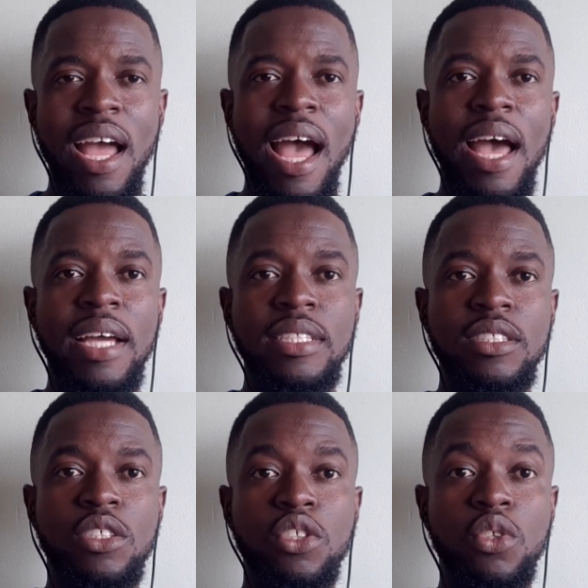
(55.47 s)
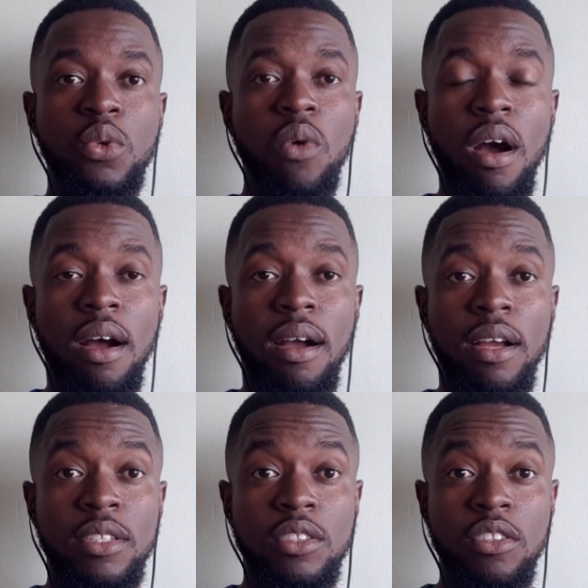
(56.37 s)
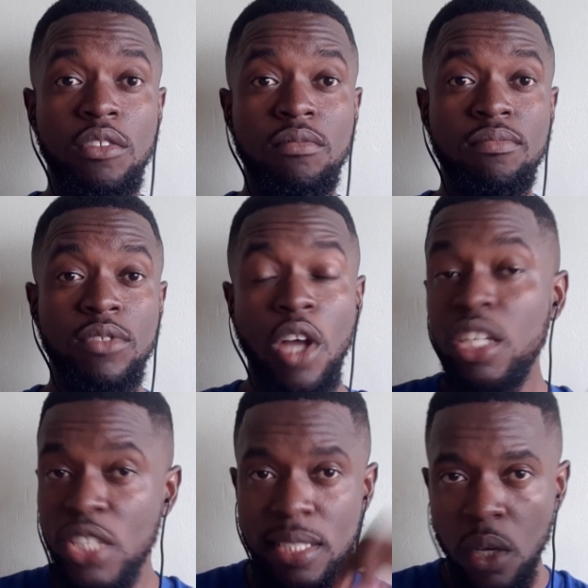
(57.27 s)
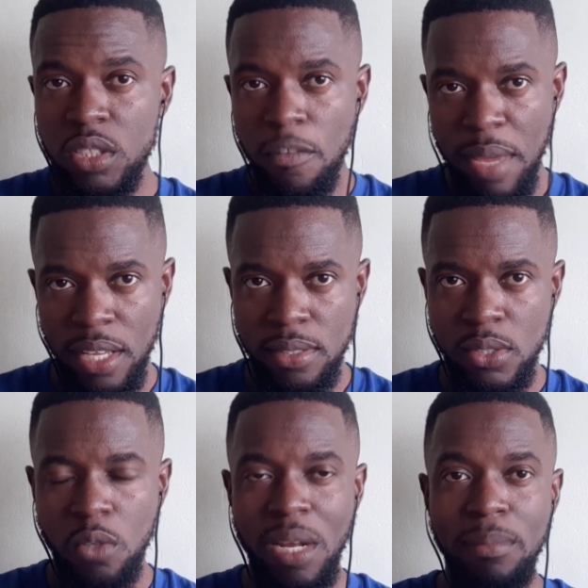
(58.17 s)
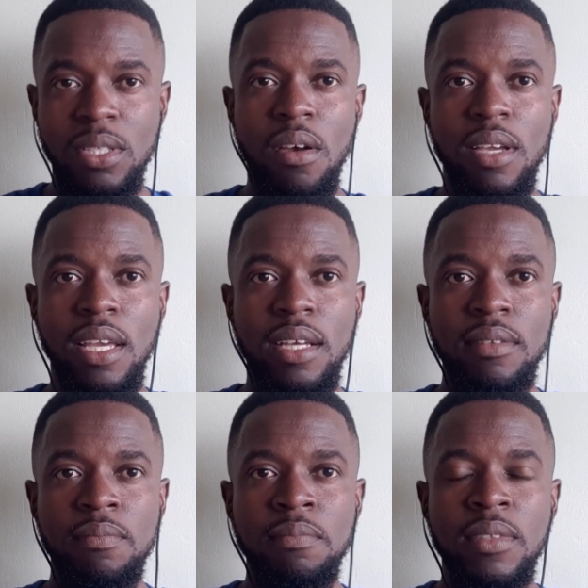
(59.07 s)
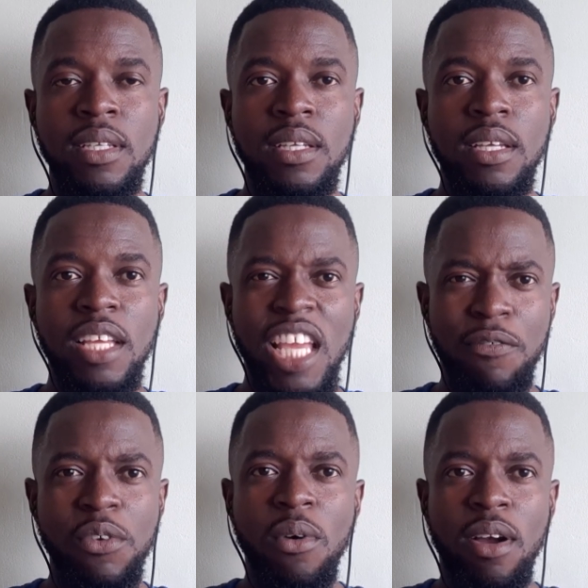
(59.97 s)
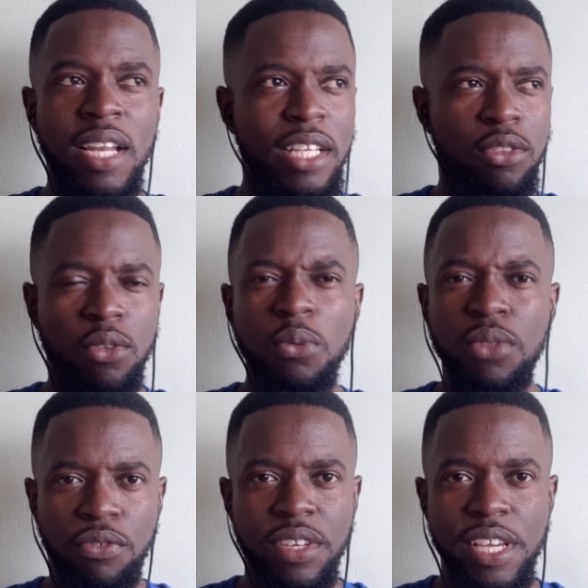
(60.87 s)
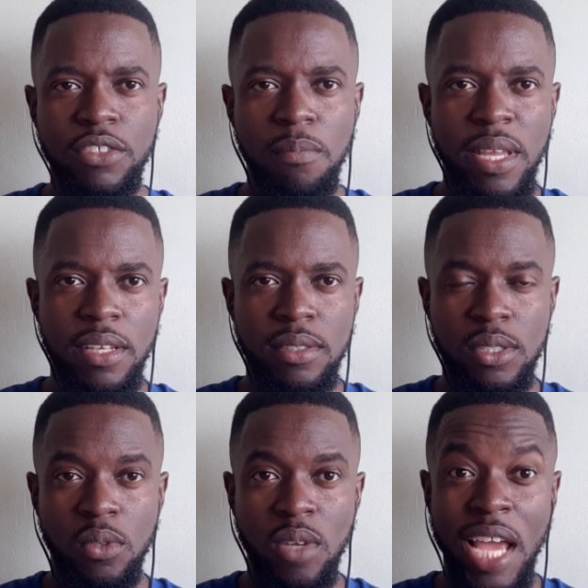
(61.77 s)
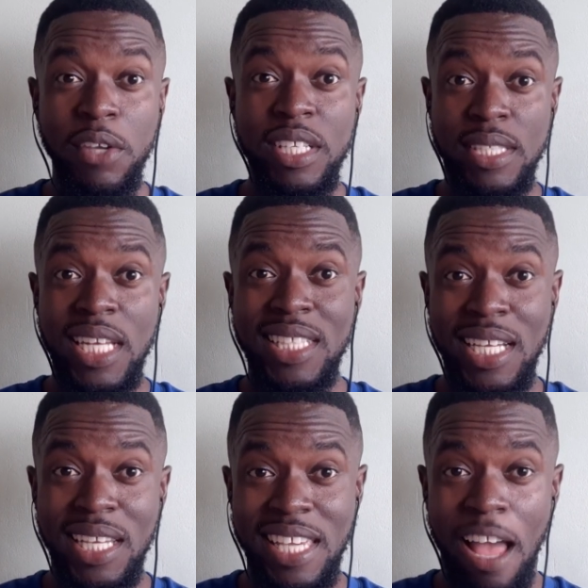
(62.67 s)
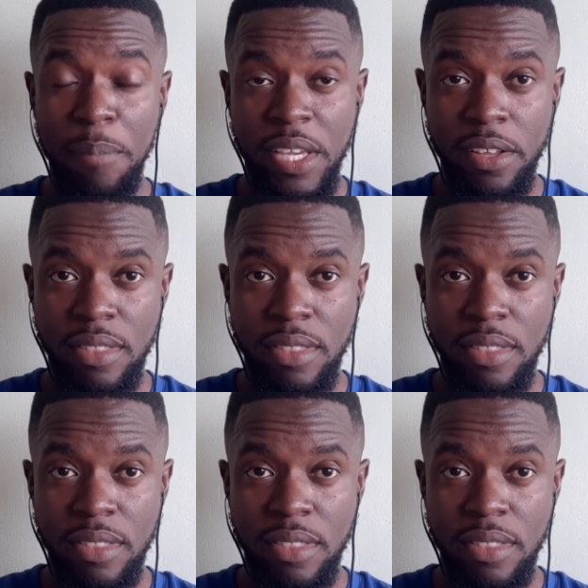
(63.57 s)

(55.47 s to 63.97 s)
and you are not just out of medical school, but I'm talking if you are like 2-3 years from medical school and you decide to take a gap year,